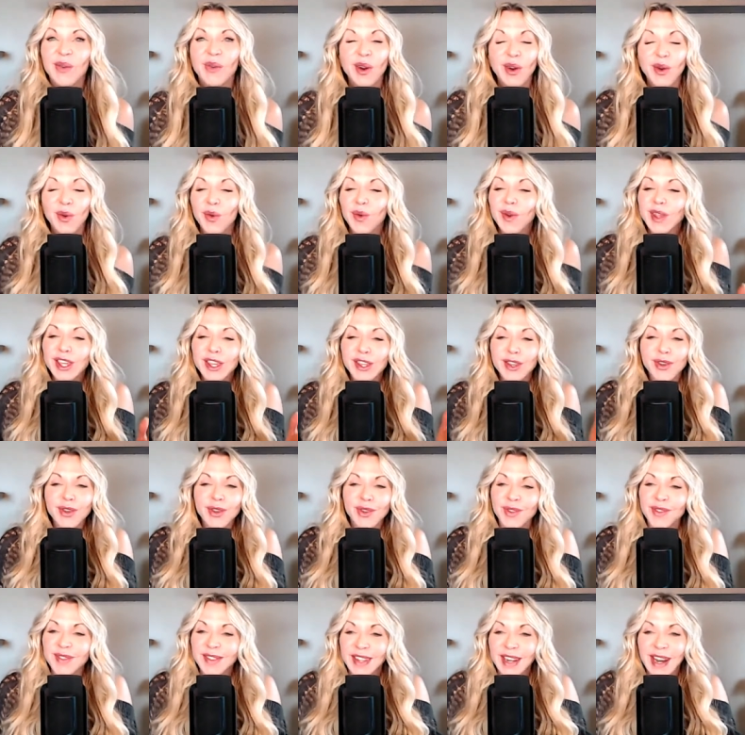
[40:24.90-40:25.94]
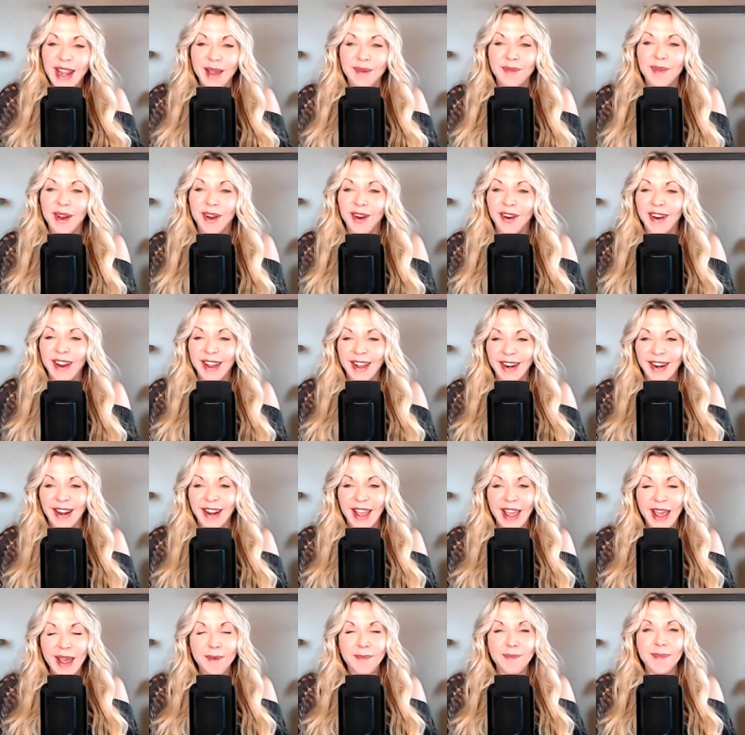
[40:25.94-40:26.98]
where we used an mRNA,
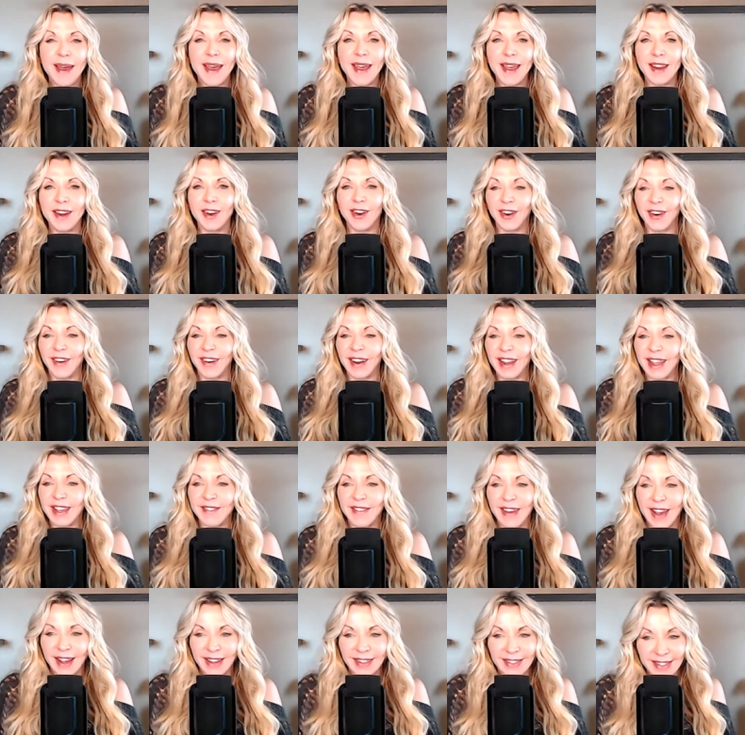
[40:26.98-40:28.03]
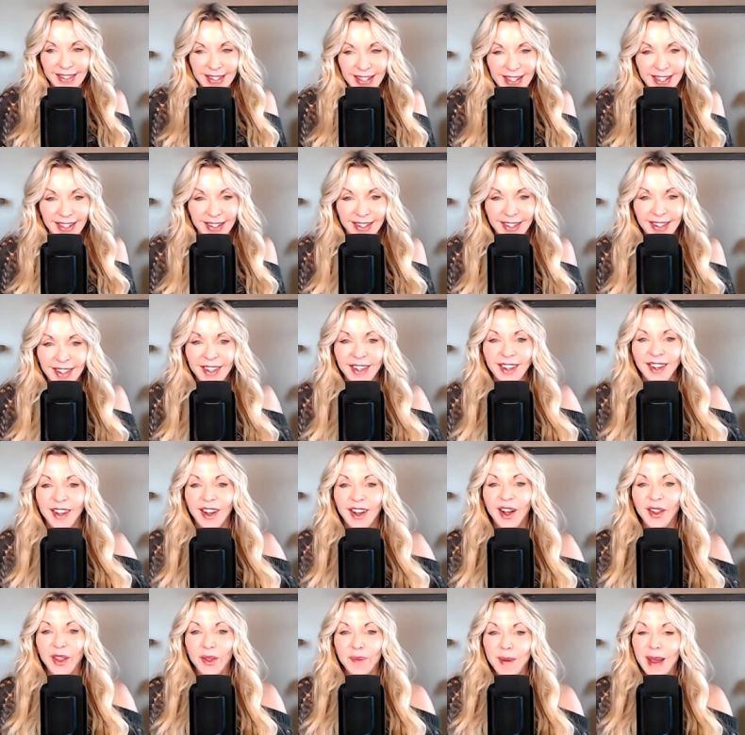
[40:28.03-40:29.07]
mNRA vaccine
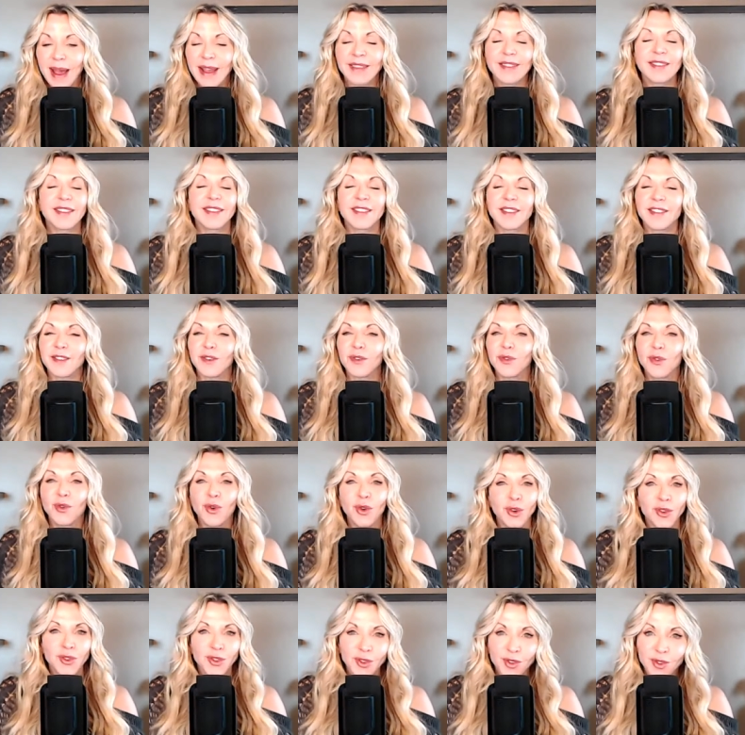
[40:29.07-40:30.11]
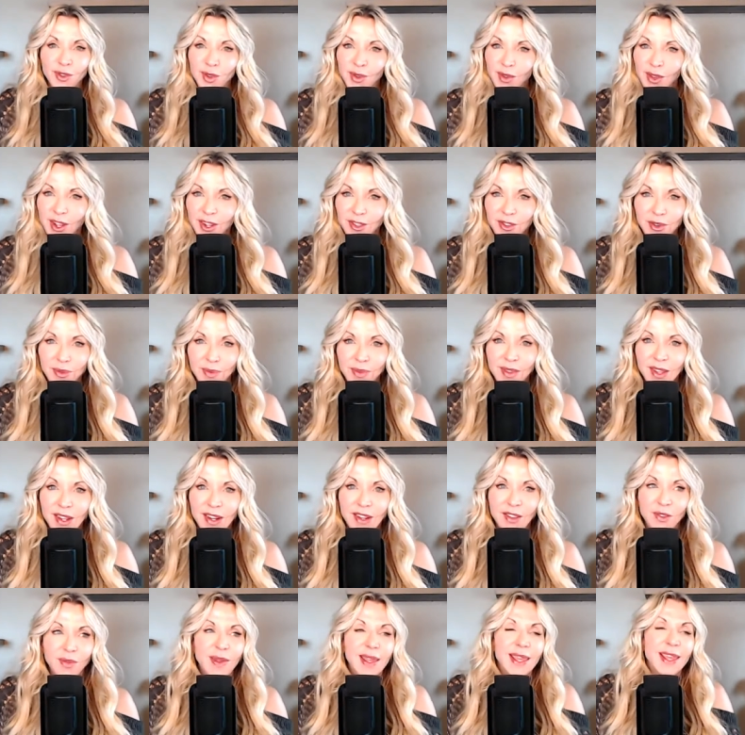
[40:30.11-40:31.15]
on the masses. So, of course, there's no long term
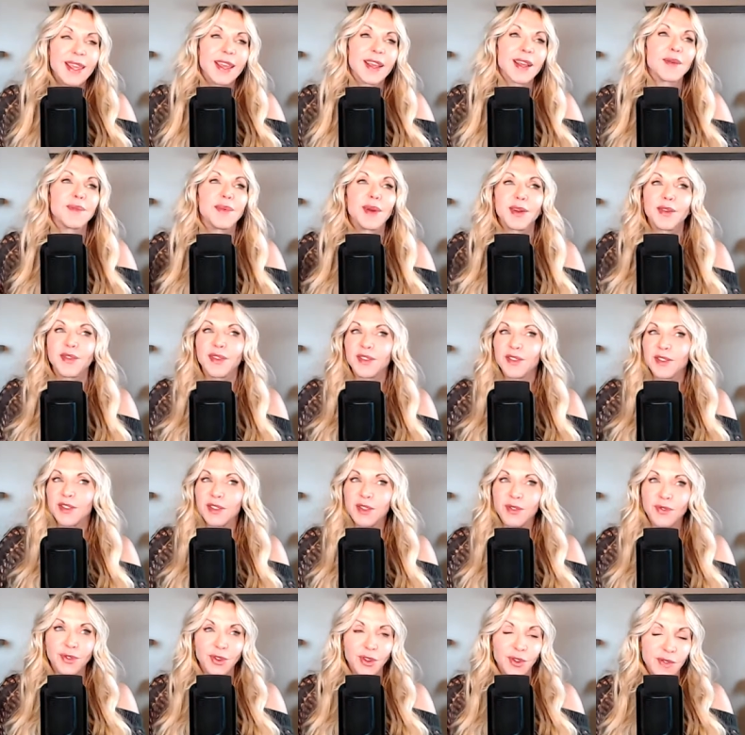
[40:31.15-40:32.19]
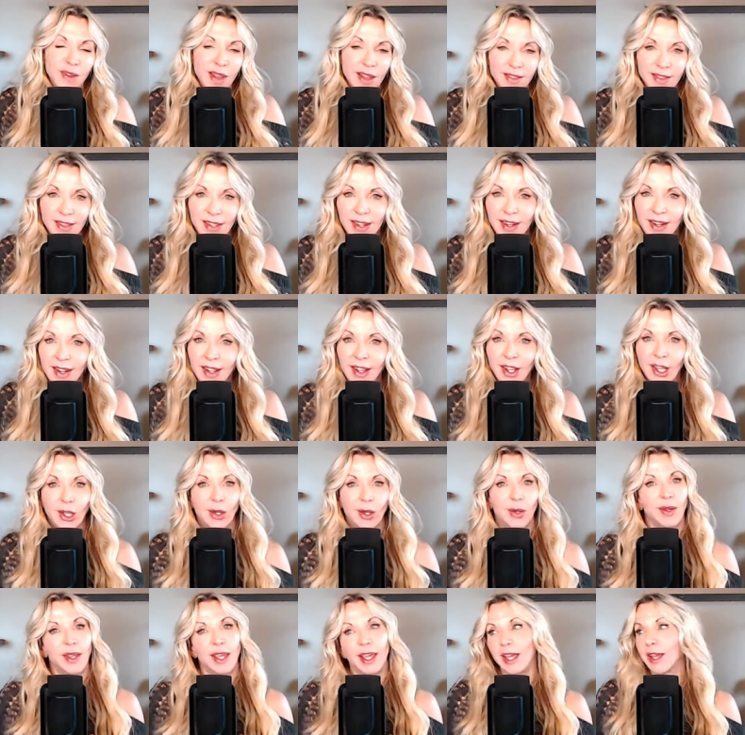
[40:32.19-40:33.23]
studies. We can't compare this to the flu vaccine.
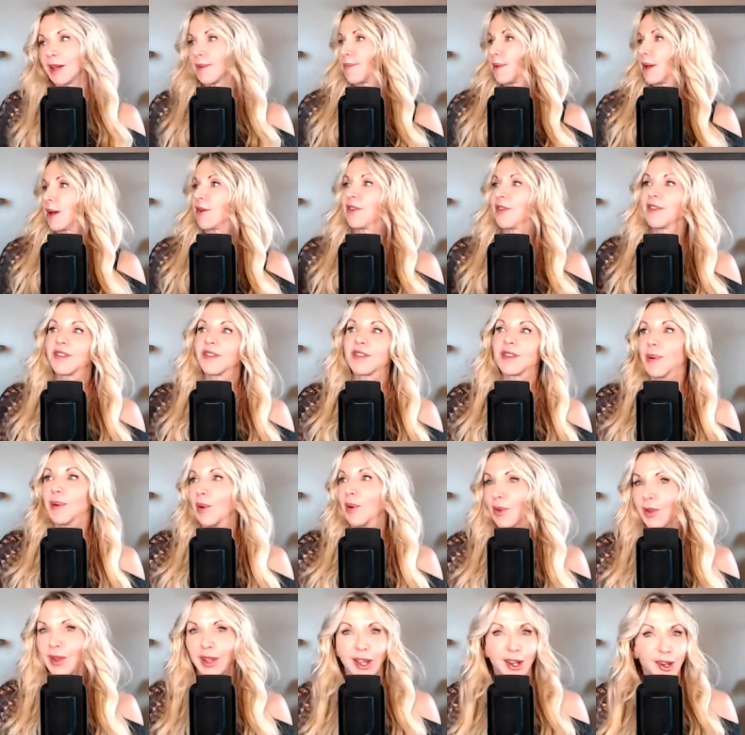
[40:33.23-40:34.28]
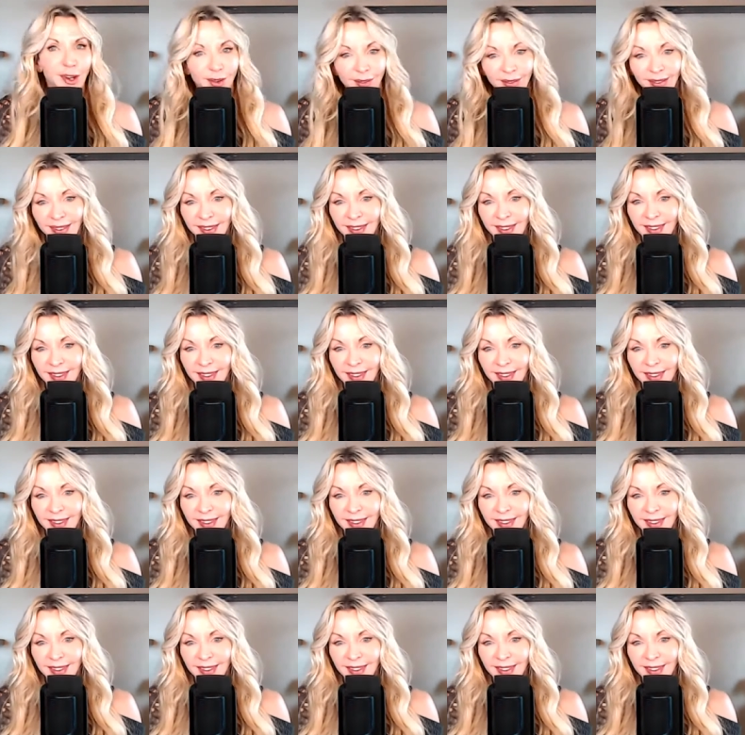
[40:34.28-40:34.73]
We can't compare this to polio.